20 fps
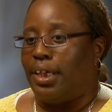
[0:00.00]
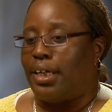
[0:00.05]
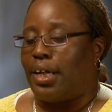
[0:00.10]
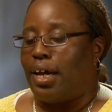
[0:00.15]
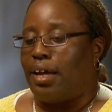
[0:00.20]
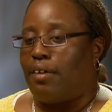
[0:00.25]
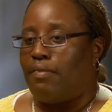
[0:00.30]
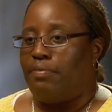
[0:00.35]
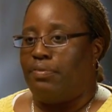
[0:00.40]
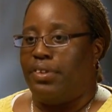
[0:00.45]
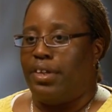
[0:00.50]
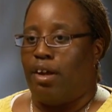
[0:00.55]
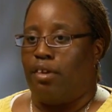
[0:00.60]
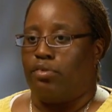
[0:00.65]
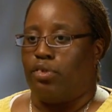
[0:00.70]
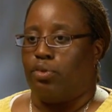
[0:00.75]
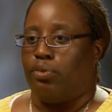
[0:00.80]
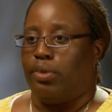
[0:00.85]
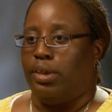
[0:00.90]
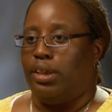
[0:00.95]
and I have
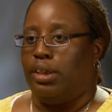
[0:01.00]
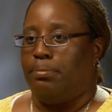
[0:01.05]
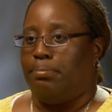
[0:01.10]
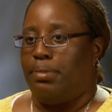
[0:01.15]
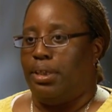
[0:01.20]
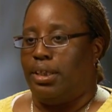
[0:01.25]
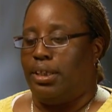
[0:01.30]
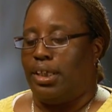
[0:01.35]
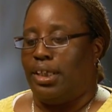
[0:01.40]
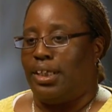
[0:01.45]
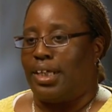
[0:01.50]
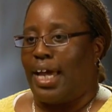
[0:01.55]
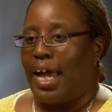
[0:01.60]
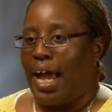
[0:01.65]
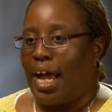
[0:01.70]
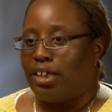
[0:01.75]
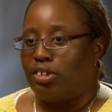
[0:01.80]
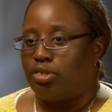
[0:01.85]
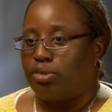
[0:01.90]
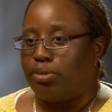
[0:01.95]
never really been an
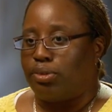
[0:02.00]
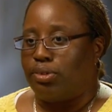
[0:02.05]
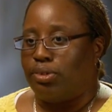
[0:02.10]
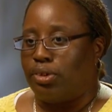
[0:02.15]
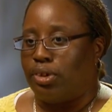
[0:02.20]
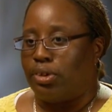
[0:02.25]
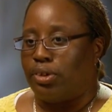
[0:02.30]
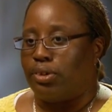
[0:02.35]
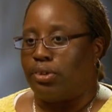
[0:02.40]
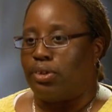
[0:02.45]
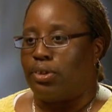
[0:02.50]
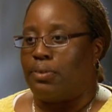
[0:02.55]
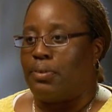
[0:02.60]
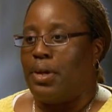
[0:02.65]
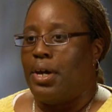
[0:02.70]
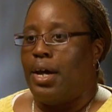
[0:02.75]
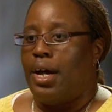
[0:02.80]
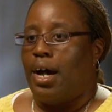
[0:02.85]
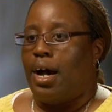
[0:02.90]
actual girl,